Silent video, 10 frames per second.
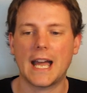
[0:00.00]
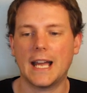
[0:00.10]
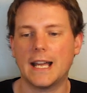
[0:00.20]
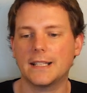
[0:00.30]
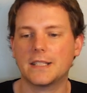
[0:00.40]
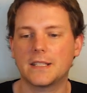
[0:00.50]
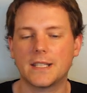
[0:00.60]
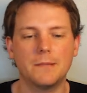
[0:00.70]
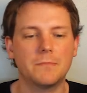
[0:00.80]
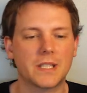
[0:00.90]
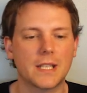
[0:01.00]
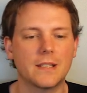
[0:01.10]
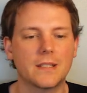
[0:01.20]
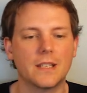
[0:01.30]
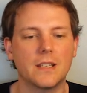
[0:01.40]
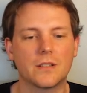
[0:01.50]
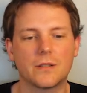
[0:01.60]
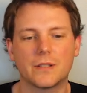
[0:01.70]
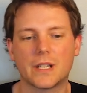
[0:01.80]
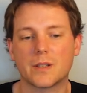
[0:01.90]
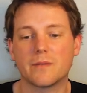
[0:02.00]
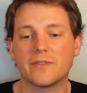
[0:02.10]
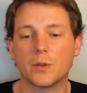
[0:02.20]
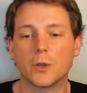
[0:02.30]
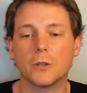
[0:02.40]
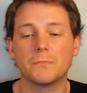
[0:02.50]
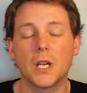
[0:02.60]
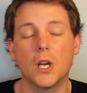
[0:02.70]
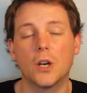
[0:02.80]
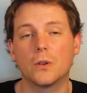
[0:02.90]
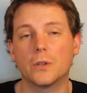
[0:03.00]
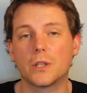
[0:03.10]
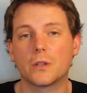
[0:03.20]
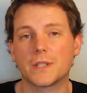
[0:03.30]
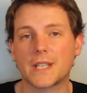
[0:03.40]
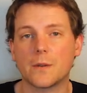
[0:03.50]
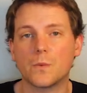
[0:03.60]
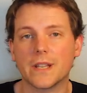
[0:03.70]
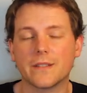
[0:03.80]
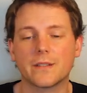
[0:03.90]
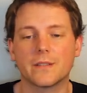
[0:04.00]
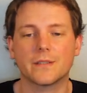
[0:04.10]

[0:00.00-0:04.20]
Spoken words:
at 10% in 2004. Or you could say with